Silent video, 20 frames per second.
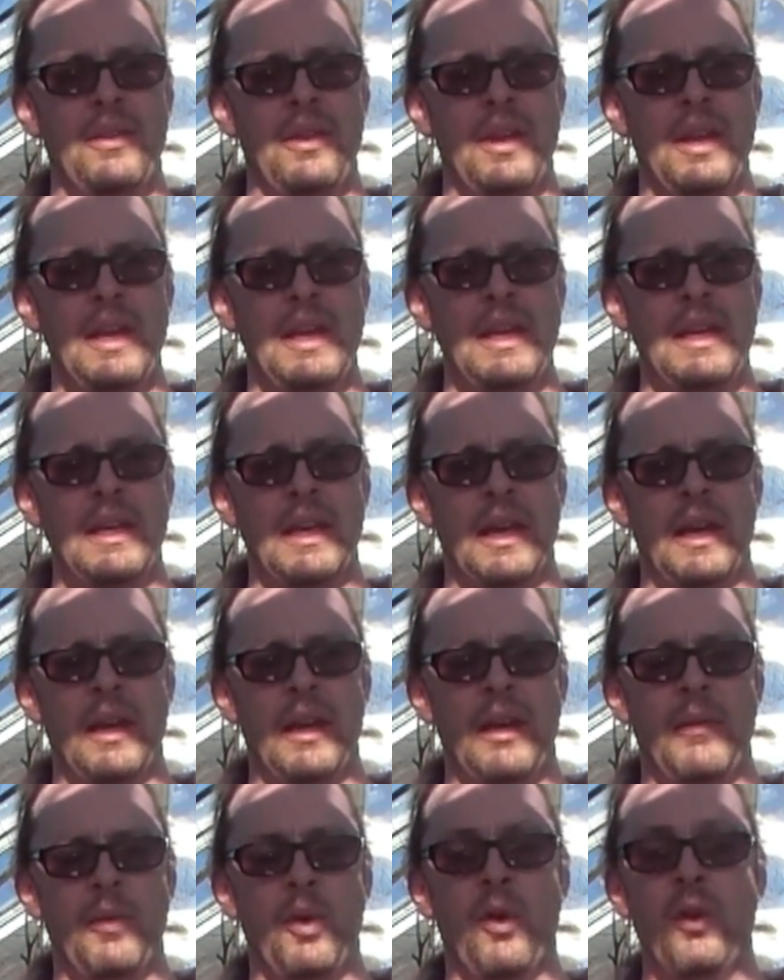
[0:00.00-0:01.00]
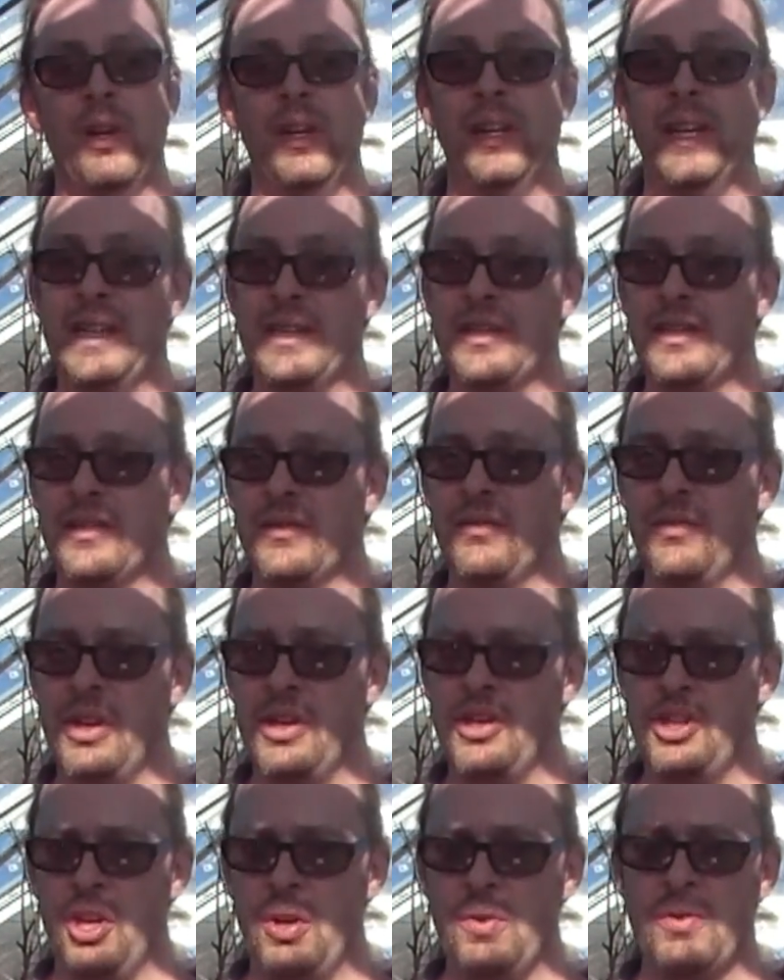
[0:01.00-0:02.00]
or at least
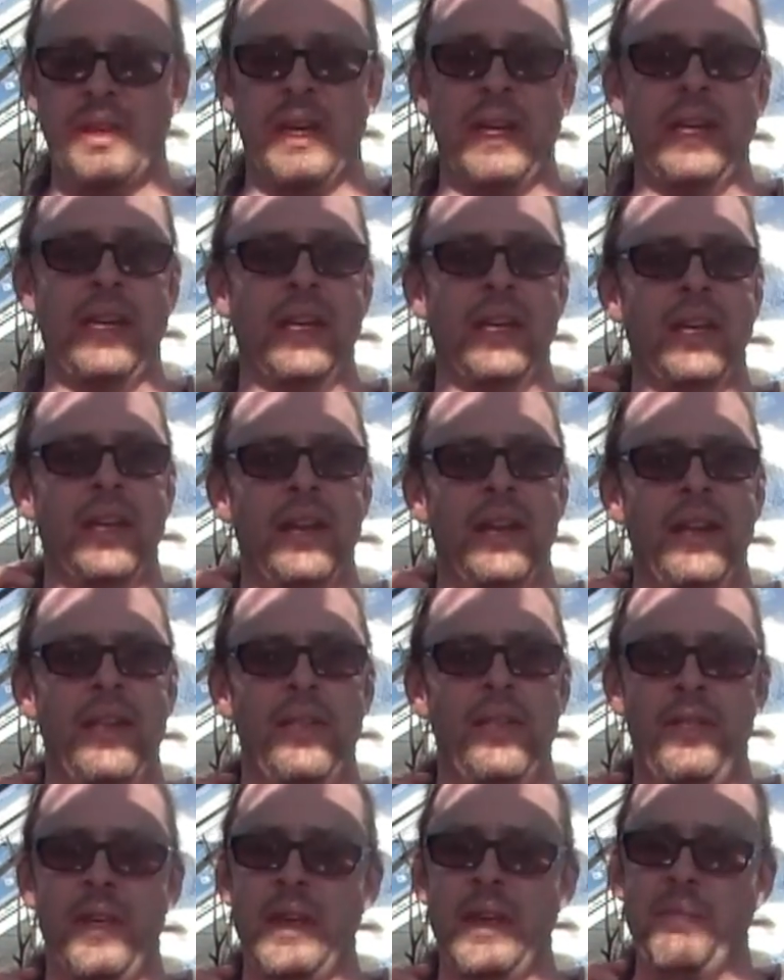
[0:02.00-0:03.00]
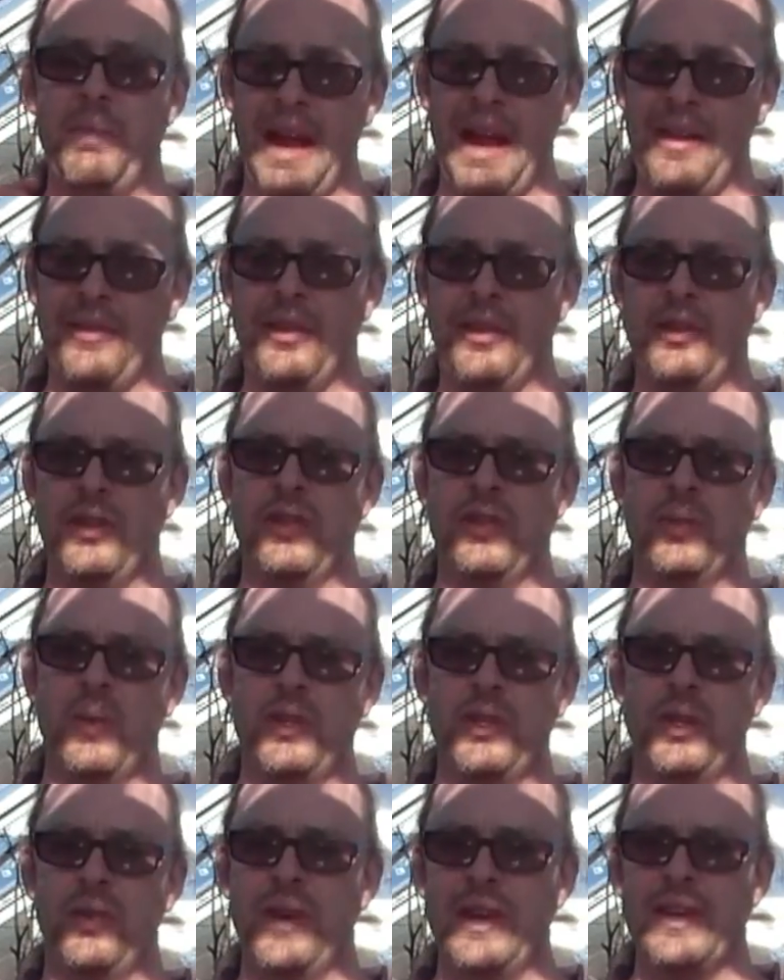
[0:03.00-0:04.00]
reducing the pathogens
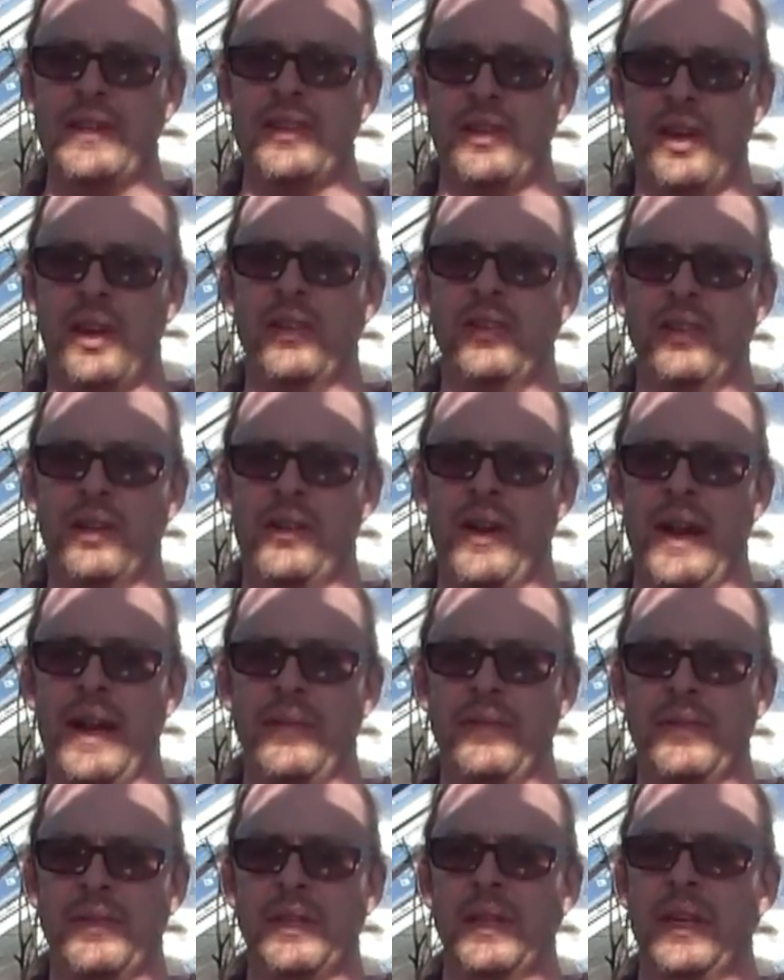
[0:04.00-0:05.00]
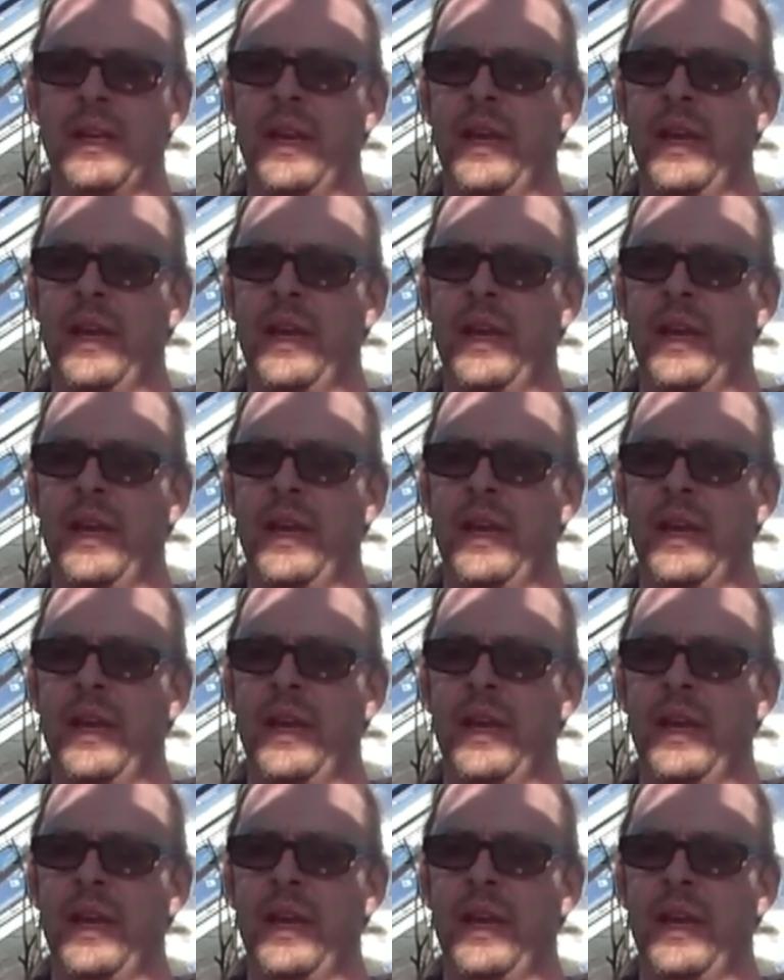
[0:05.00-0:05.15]
which are inside the ground,